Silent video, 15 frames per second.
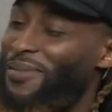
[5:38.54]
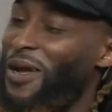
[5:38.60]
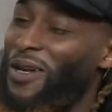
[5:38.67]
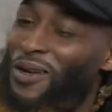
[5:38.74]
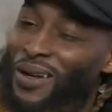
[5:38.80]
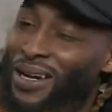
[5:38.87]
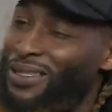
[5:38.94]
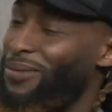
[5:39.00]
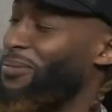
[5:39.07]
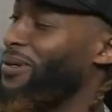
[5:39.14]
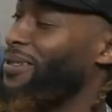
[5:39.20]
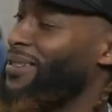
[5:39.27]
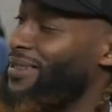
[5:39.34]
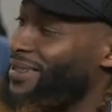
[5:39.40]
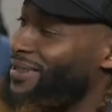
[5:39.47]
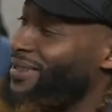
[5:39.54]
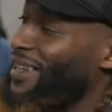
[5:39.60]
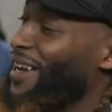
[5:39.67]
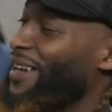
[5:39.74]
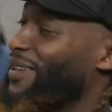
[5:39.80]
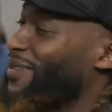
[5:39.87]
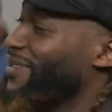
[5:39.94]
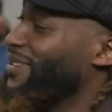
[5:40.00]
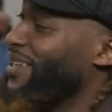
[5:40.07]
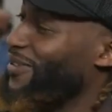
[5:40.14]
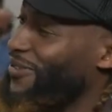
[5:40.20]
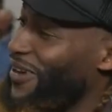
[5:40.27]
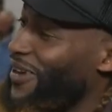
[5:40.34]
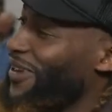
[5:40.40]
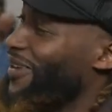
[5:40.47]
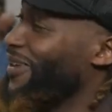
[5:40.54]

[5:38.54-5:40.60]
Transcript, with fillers: I'm like, you guys are putting this negative stuff out